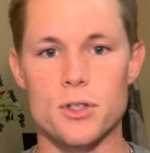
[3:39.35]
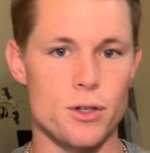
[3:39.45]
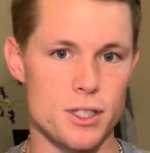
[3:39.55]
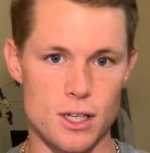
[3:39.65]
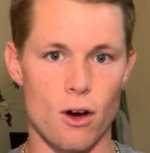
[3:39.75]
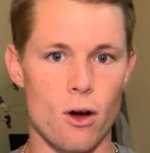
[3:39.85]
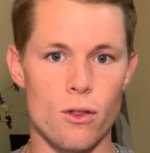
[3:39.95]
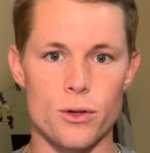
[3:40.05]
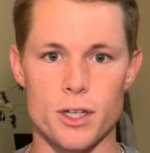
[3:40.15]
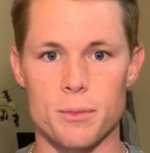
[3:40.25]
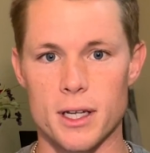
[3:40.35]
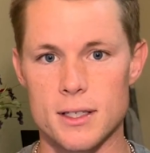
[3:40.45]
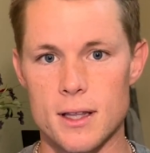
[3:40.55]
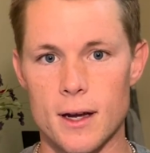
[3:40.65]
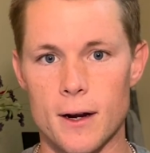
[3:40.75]
so you can see all those
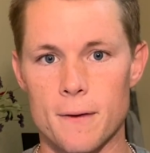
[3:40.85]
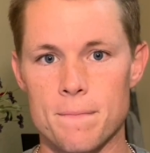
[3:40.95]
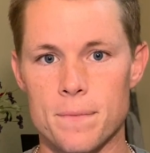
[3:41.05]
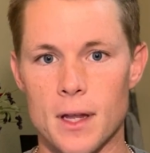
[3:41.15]
updates there.